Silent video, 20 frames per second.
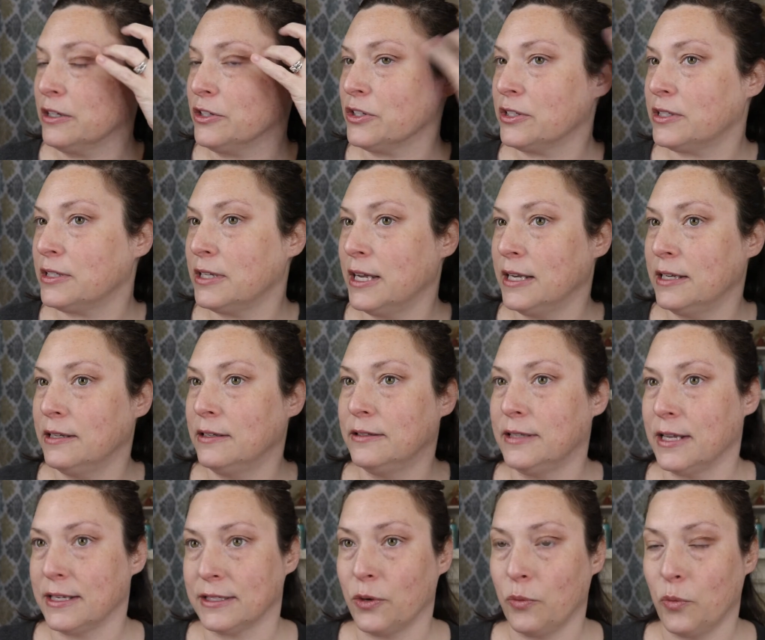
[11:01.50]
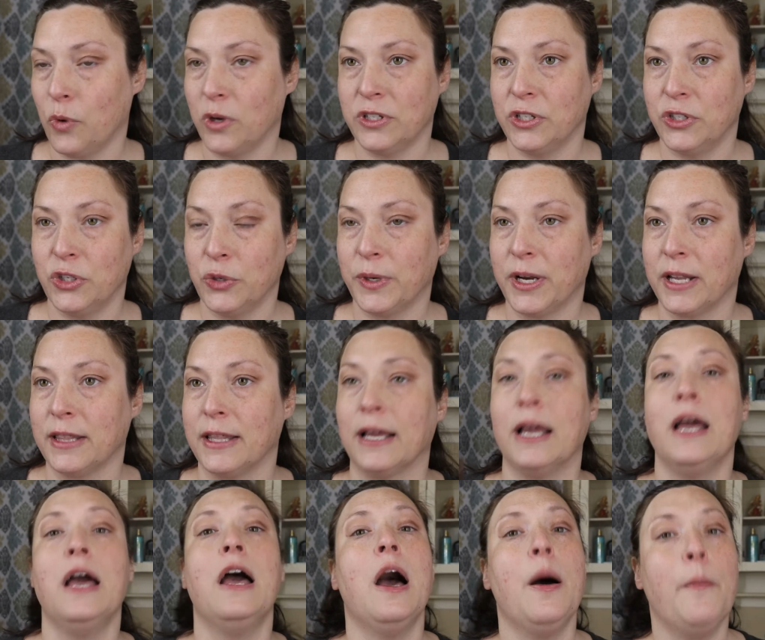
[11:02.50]
just, it doesn't want to do anything.
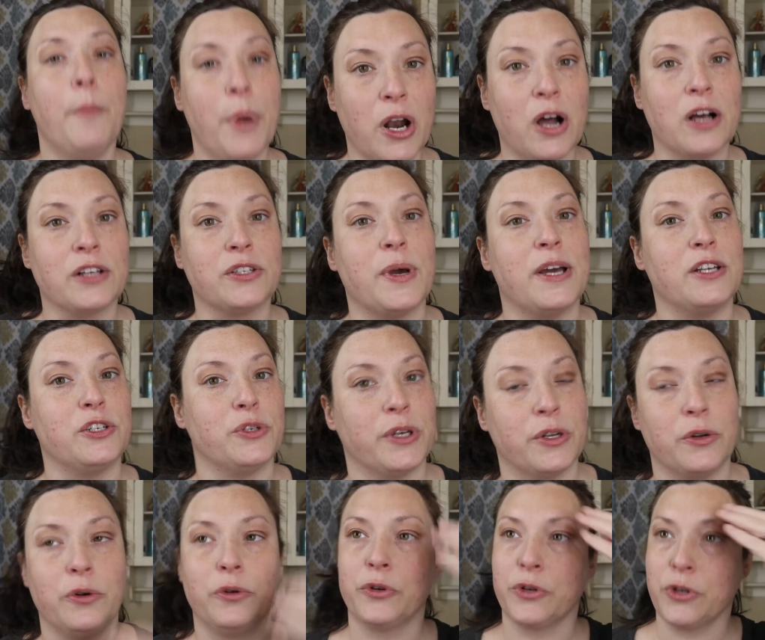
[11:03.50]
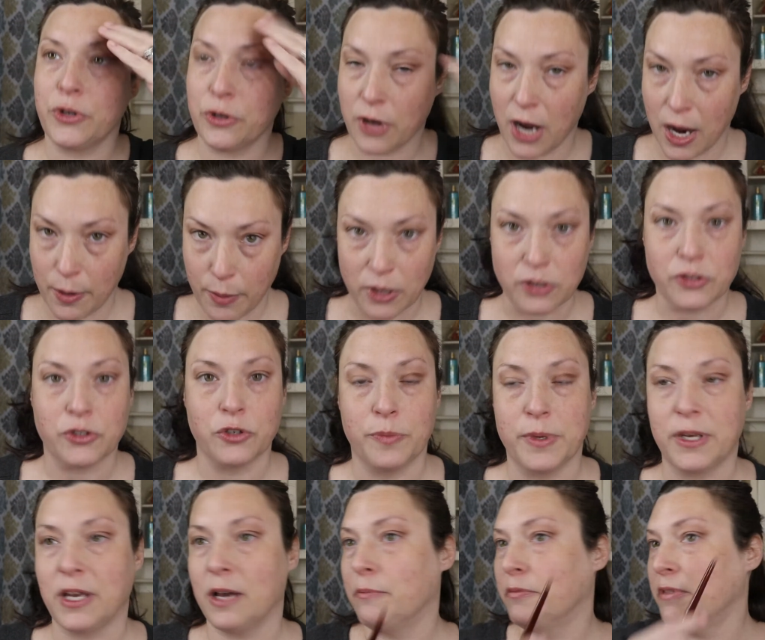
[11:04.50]
But also as you get older, your eyebrows do
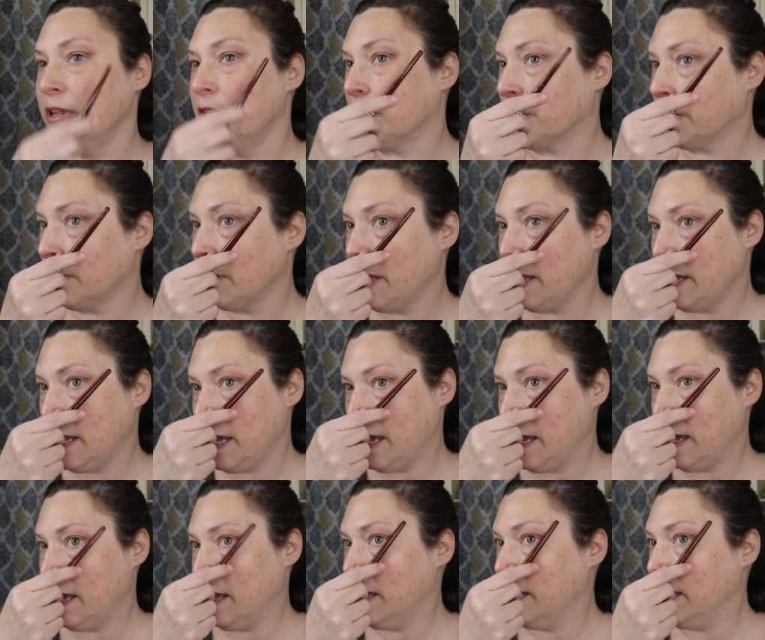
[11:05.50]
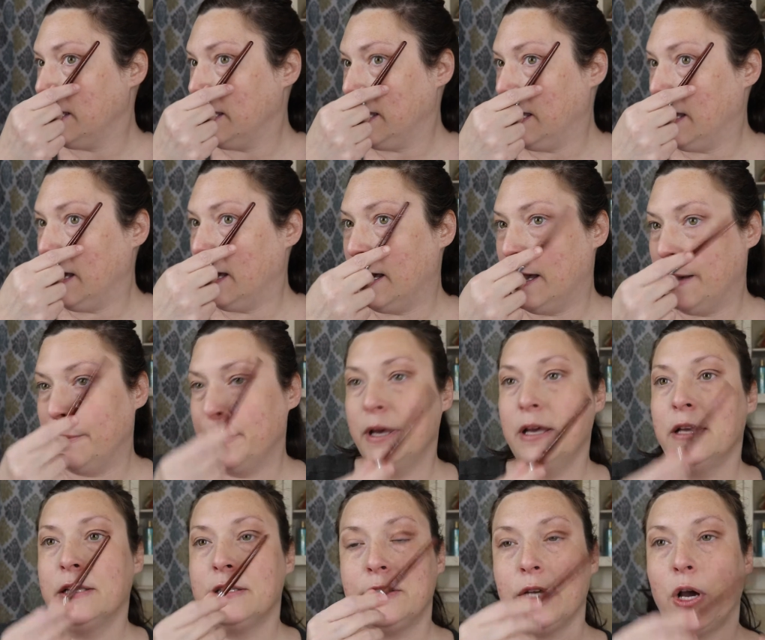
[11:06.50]
become thinner.
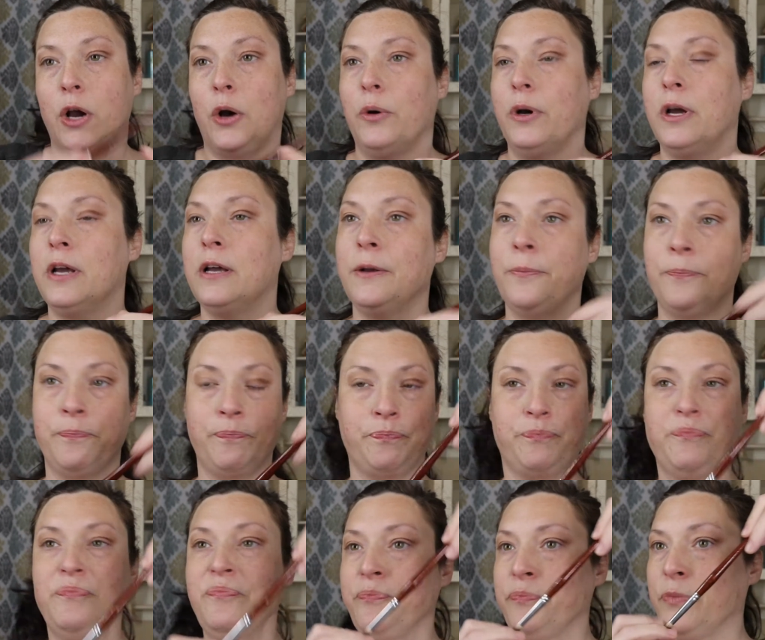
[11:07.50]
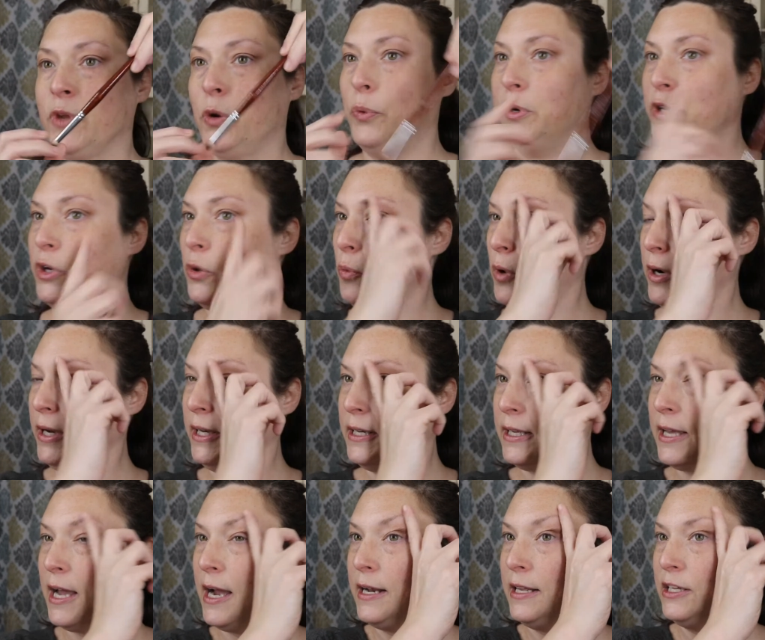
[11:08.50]
So when you're wanting to
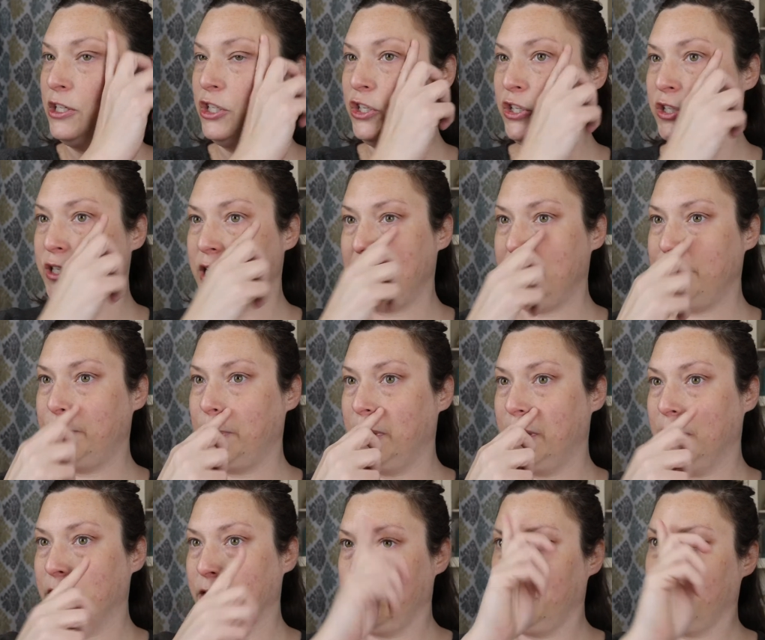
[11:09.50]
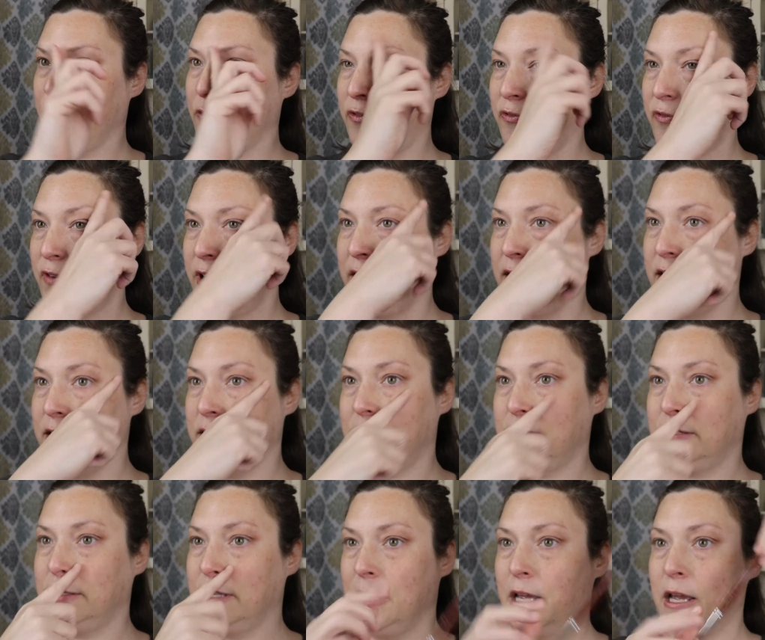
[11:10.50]
kind of shape your
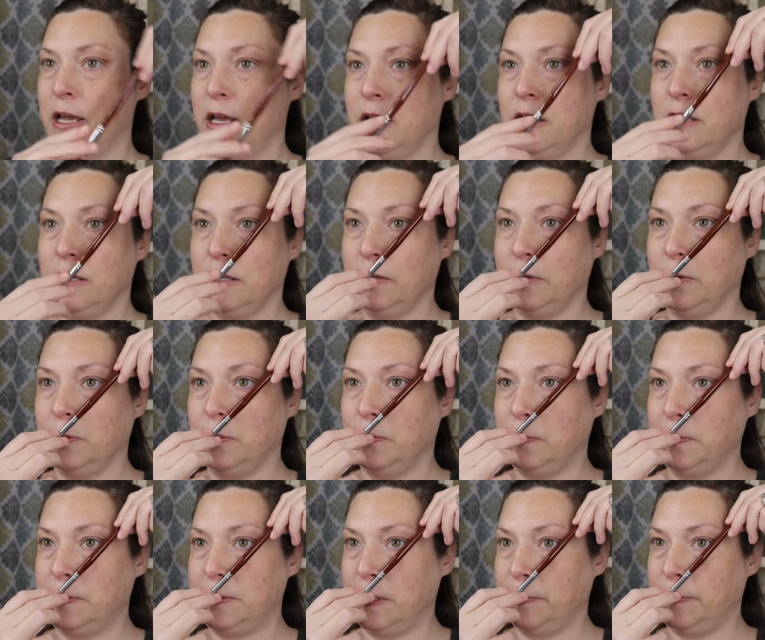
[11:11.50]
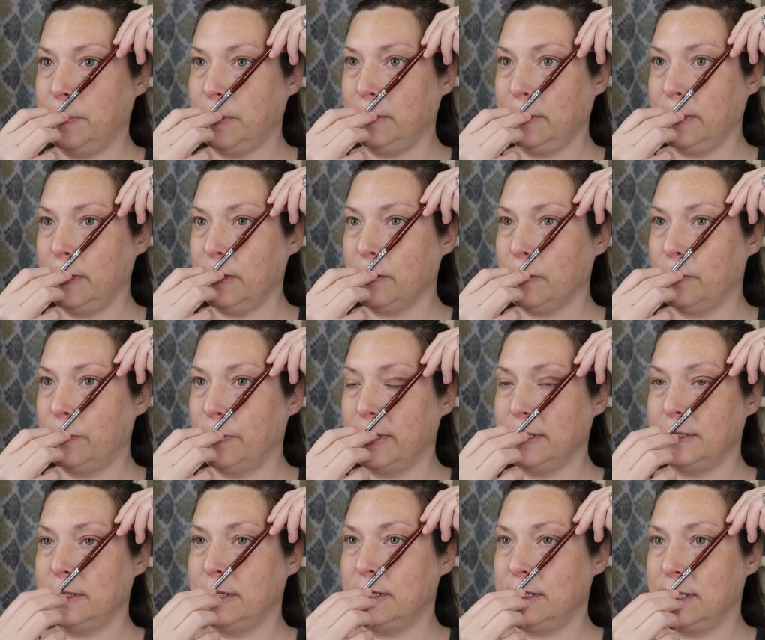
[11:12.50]
face, you typically are
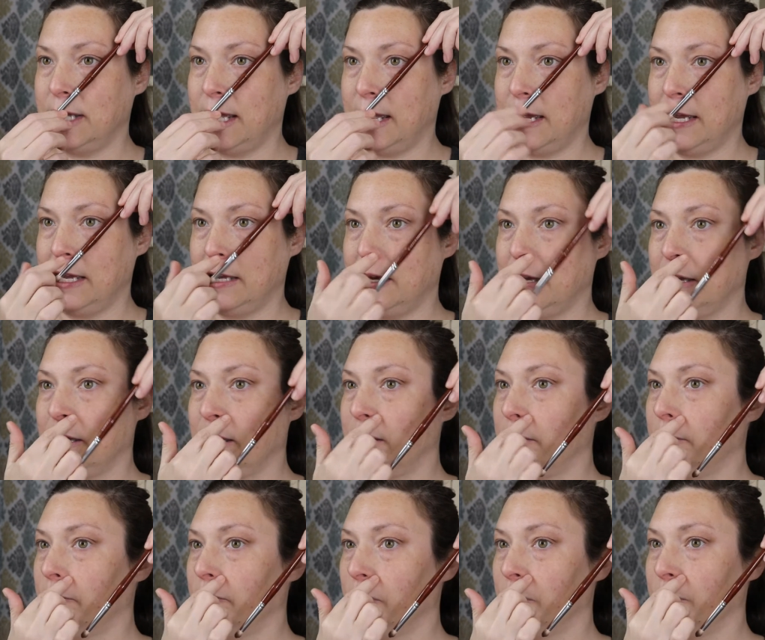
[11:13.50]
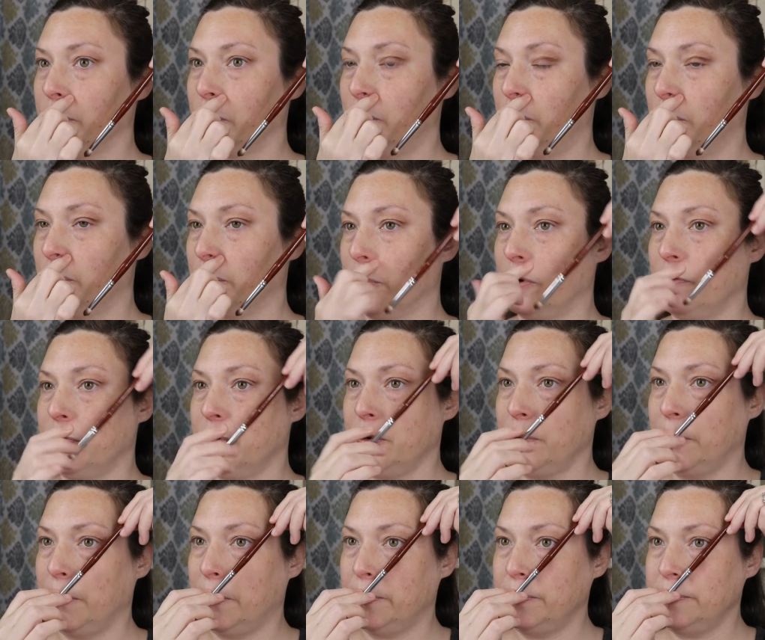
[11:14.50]
going to take from the corner of your
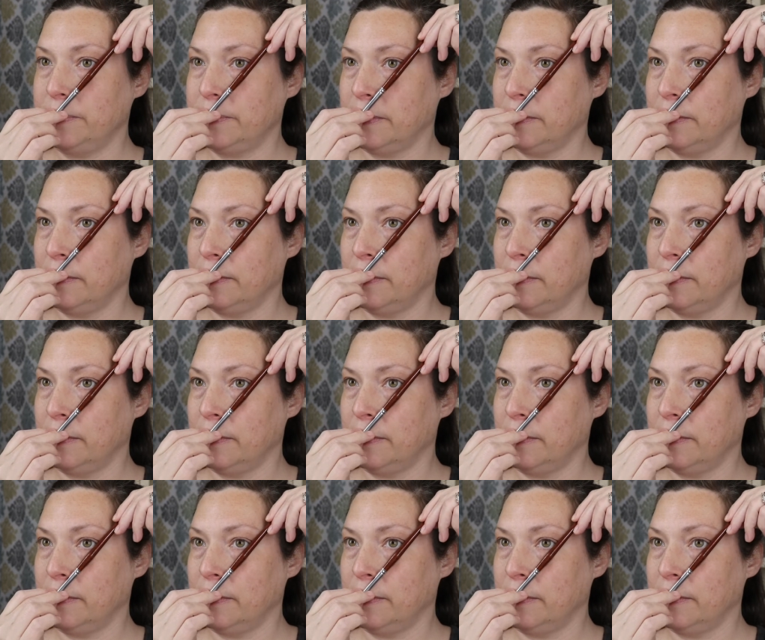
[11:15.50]
nose